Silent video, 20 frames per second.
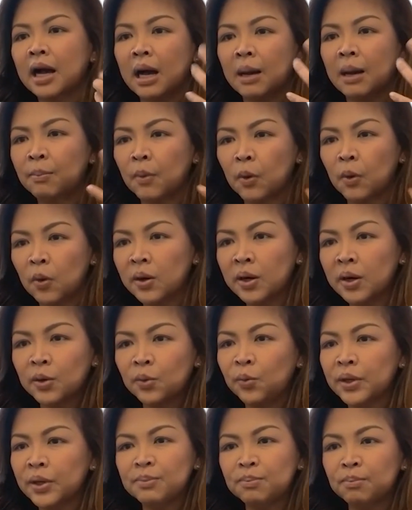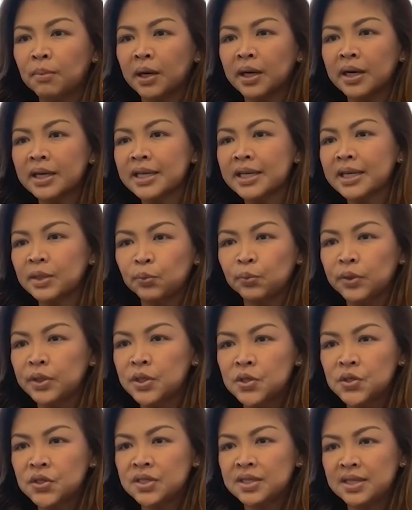Amor, what market would
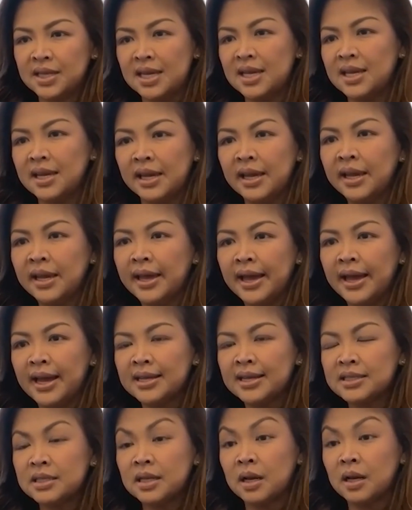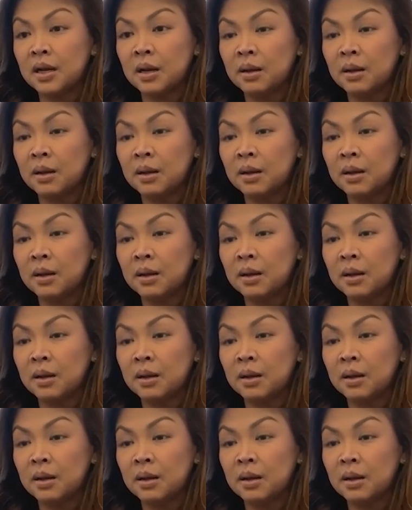you see has